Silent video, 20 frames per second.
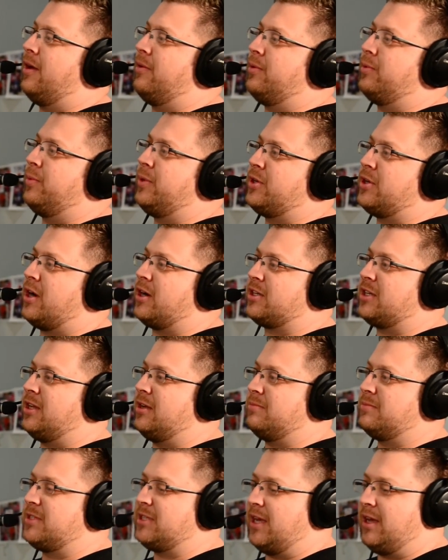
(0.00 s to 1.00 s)
when we talked to
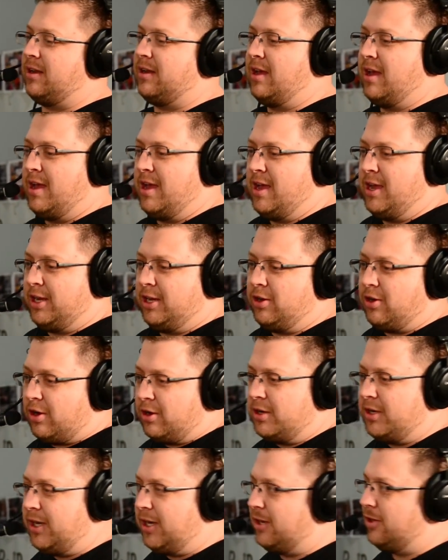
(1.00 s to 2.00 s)
him, said,
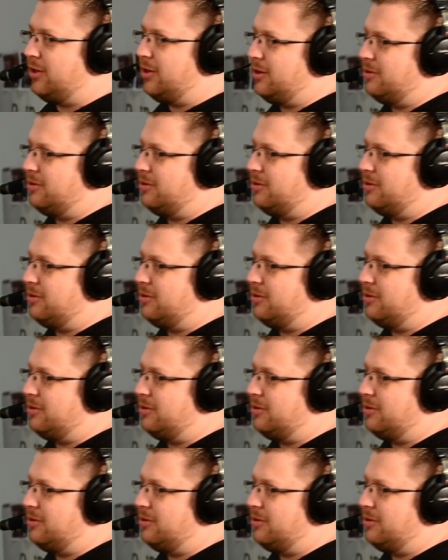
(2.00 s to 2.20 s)
all you need to